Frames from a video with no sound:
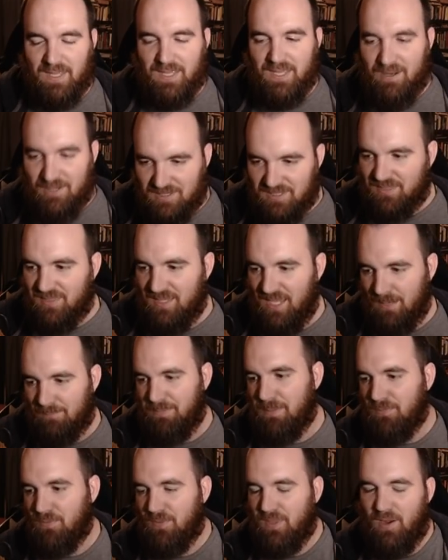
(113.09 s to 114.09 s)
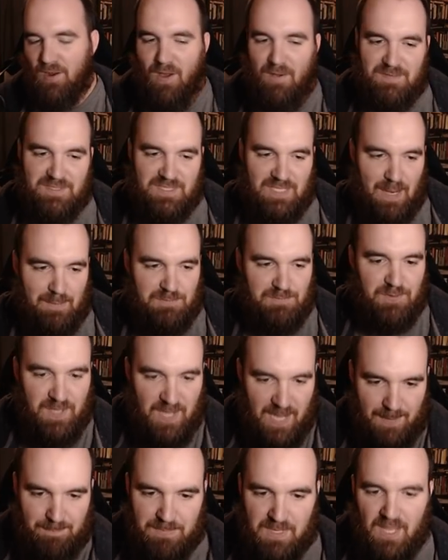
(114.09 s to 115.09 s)
Here's the thing people that oftentimes
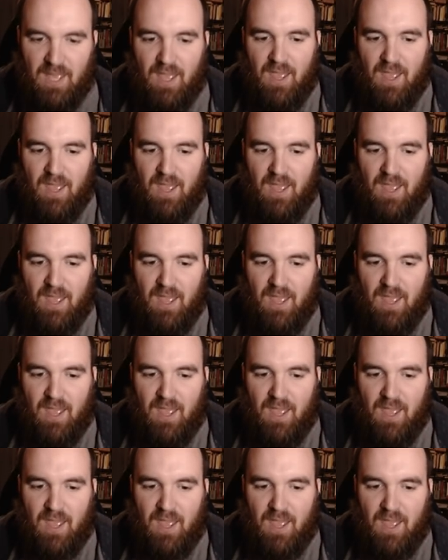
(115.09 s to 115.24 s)
forget.